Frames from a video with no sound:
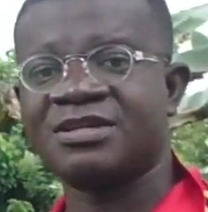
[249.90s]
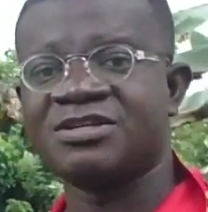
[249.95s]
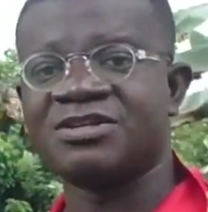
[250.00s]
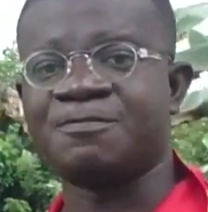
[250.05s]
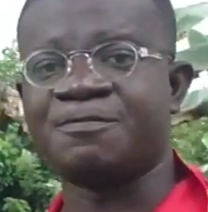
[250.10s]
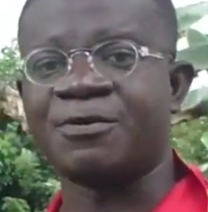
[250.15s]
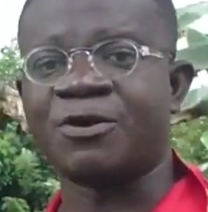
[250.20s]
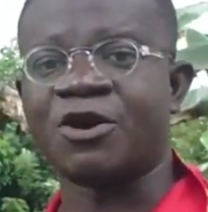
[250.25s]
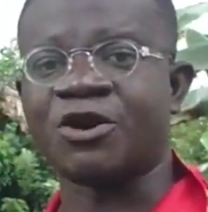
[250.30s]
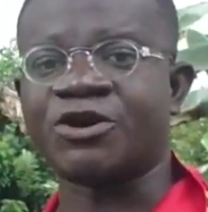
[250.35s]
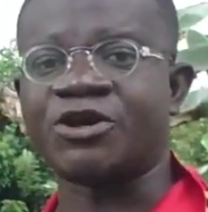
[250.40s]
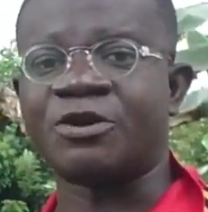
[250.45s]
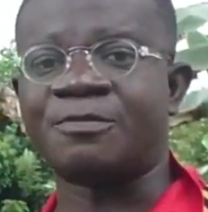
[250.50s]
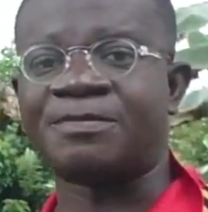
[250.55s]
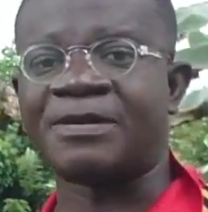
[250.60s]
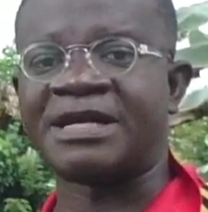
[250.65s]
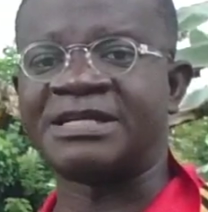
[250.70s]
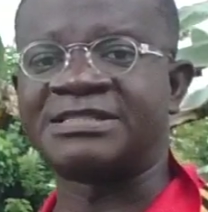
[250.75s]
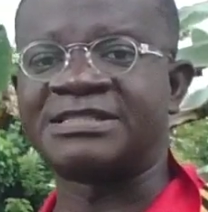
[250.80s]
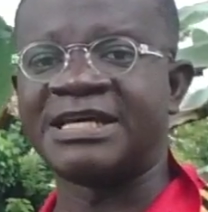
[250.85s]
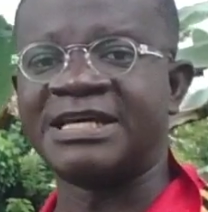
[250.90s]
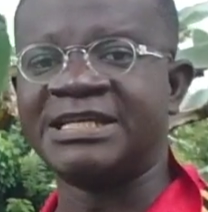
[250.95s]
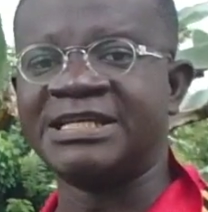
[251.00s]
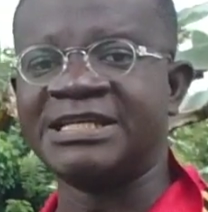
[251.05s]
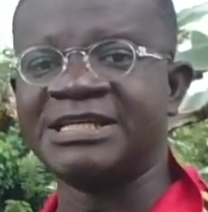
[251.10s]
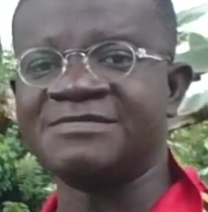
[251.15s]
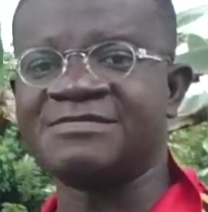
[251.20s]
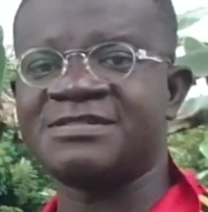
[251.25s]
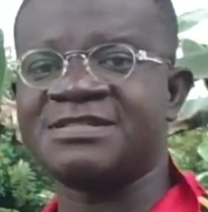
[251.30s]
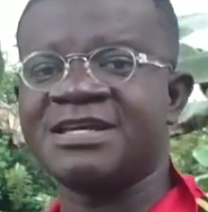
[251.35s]
You pluck your plantain
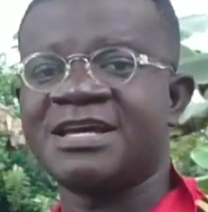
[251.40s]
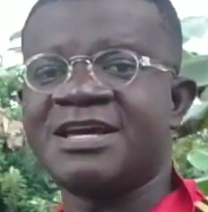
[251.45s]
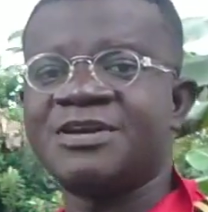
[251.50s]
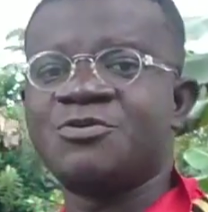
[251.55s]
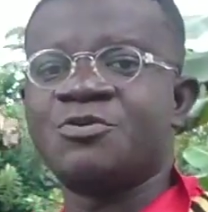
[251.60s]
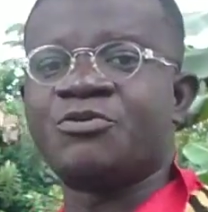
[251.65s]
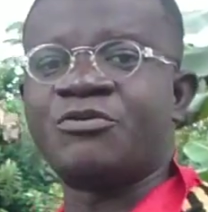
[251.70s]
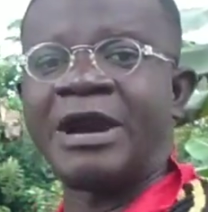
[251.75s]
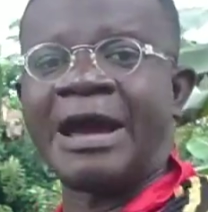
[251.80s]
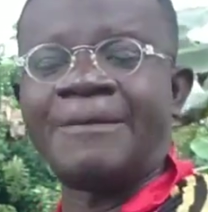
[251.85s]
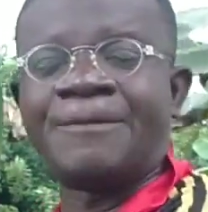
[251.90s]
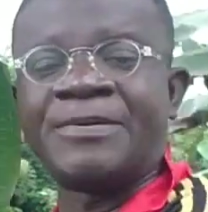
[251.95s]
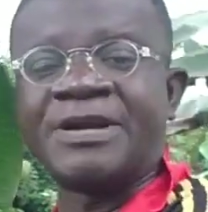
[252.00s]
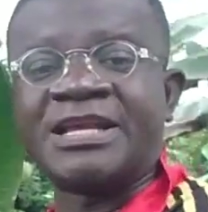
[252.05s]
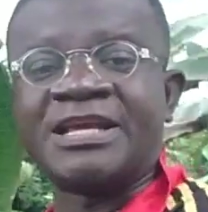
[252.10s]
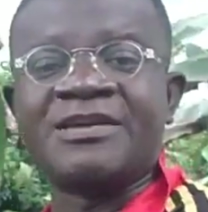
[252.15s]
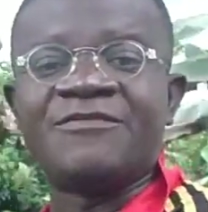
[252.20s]
leaves, you wrap it.